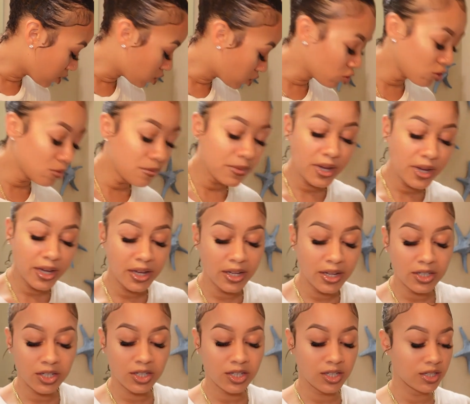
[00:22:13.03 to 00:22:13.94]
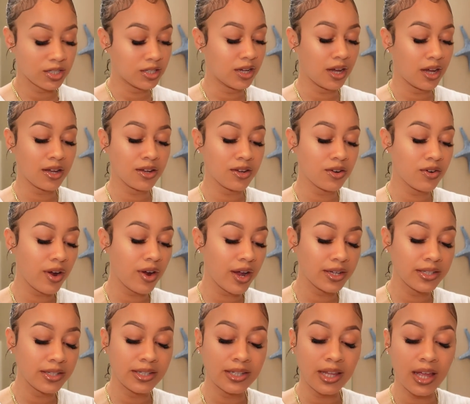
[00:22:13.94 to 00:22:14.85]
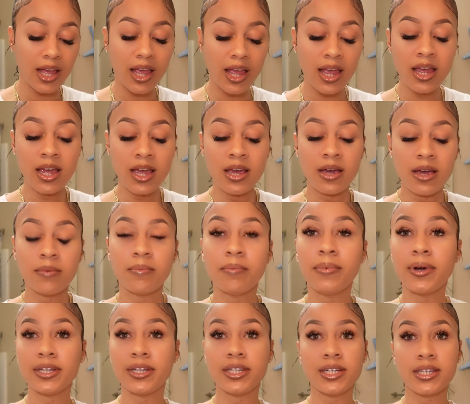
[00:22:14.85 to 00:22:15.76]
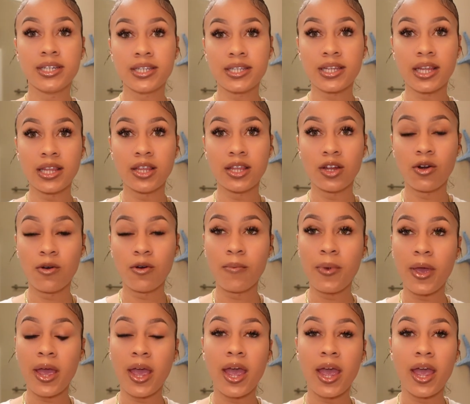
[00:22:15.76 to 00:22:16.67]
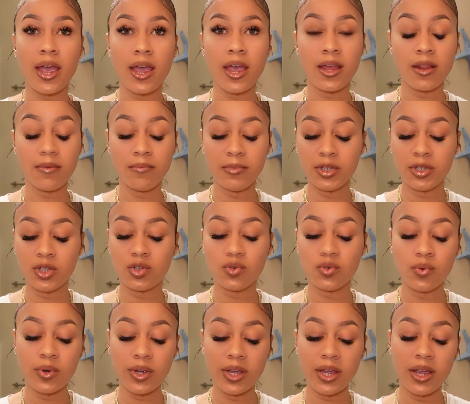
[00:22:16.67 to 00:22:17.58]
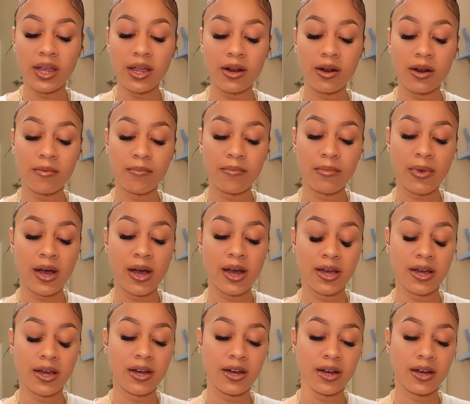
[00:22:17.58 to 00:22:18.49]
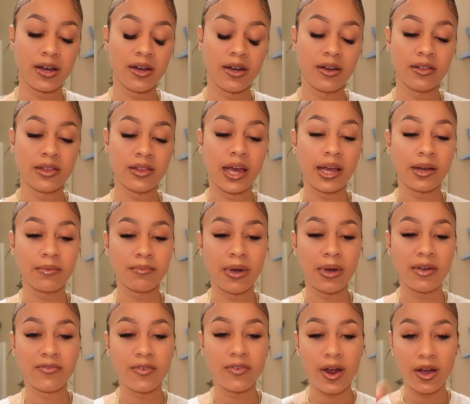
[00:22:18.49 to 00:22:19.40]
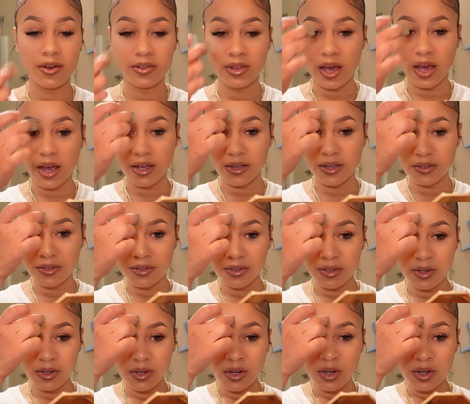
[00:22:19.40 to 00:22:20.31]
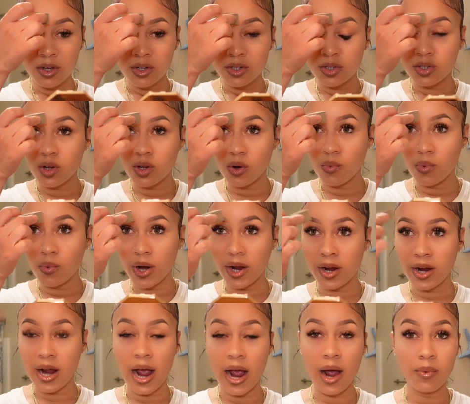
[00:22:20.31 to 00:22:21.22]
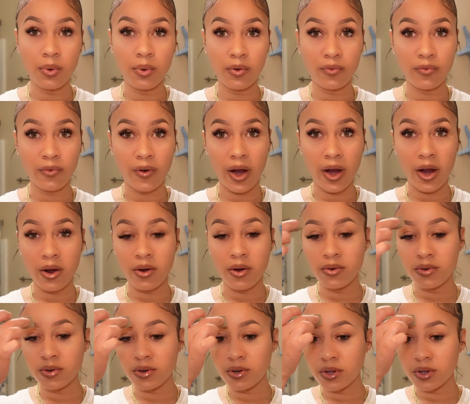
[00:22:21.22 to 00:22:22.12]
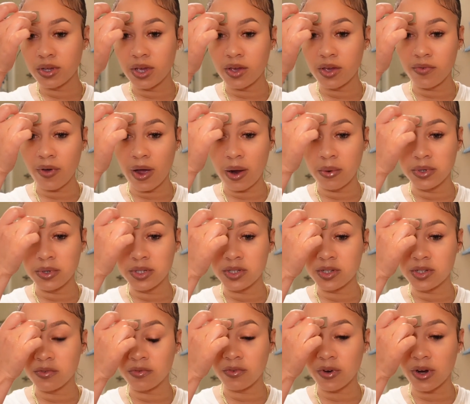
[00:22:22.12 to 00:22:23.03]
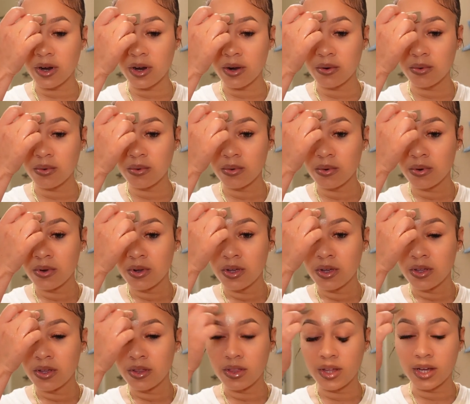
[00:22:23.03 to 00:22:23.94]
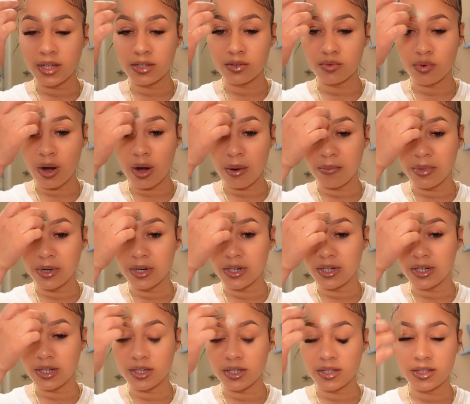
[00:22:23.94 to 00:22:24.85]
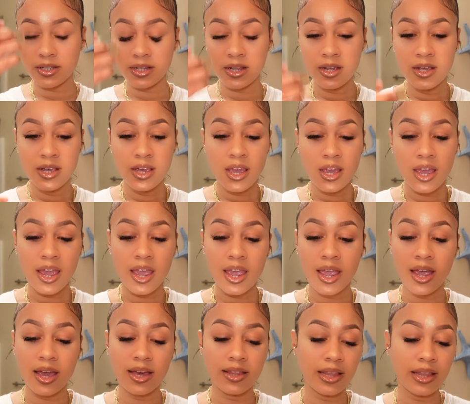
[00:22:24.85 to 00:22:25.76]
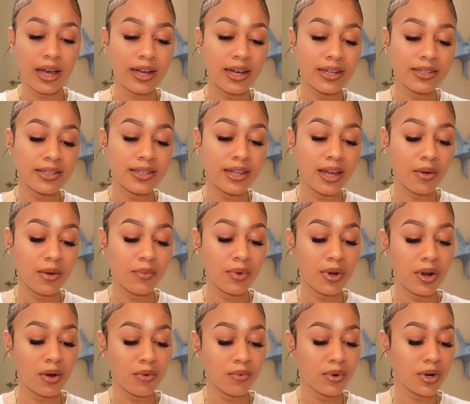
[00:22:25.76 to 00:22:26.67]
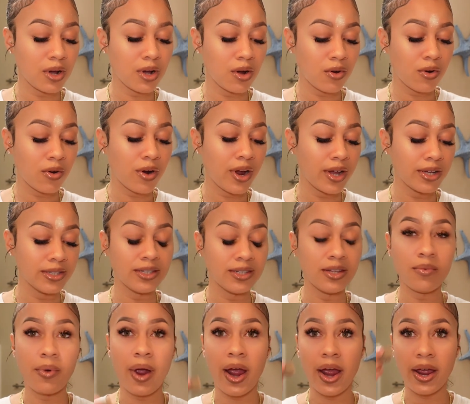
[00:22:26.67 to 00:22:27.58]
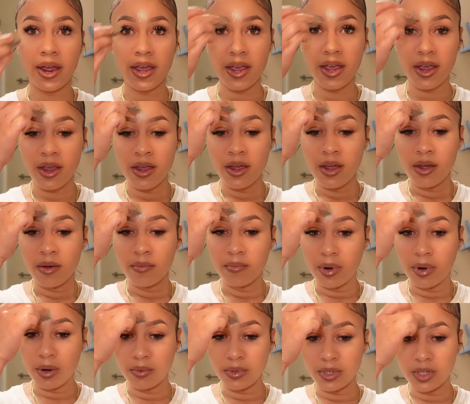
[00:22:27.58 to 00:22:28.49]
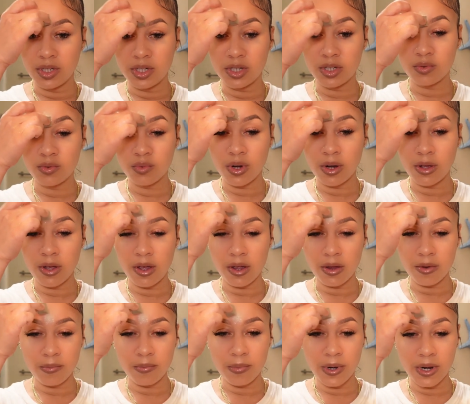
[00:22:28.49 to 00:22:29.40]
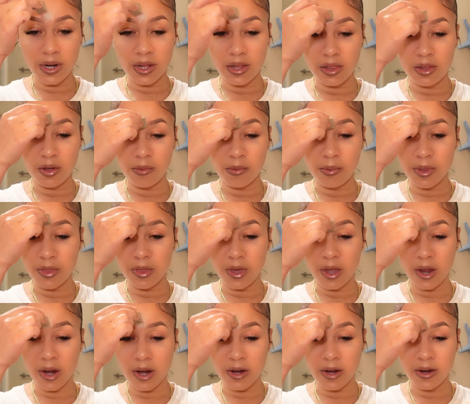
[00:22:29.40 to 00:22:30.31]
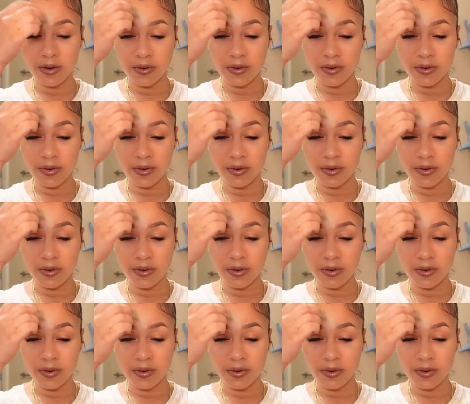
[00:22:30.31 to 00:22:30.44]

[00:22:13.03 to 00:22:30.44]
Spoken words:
too much, nothing crazy, but just a little bit in between my like my frown line. So where I will frown, if I was to frown, that's where I'm putting this. And like I said, we don't want to go crazy, right? But we just want to put a little bit there.